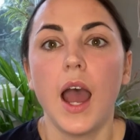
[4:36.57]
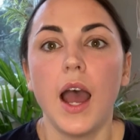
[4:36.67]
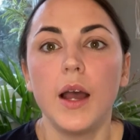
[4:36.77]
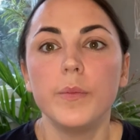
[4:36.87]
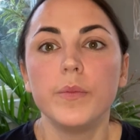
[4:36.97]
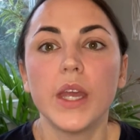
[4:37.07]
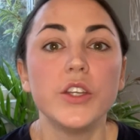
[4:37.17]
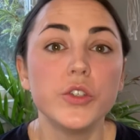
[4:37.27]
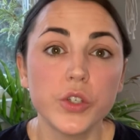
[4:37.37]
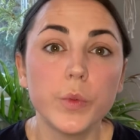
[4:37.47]
And
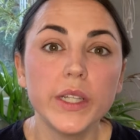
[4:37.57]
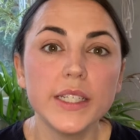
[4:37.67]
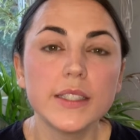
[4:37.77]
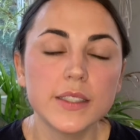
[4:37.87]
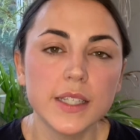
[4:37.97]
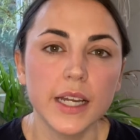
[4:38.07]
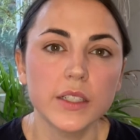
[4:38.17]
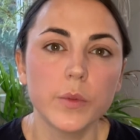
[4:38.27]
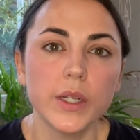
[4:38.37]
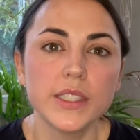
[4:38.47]
you should really
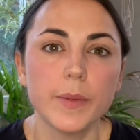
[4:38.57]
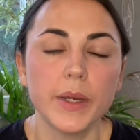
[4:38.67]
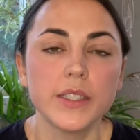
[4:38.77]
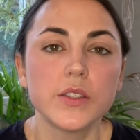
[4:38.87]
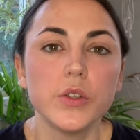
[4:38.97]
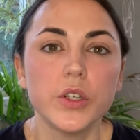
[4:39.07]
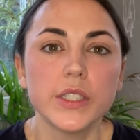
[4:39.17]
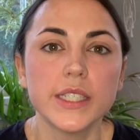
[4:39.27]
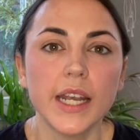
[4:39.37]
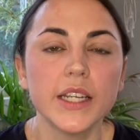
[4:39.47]
select the ones that best suit your
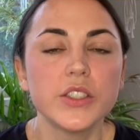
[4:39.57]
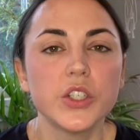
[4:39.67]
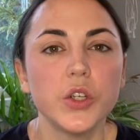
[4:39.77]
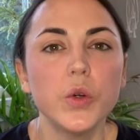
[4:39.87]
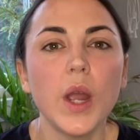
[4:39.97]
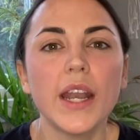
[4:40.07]
setting too.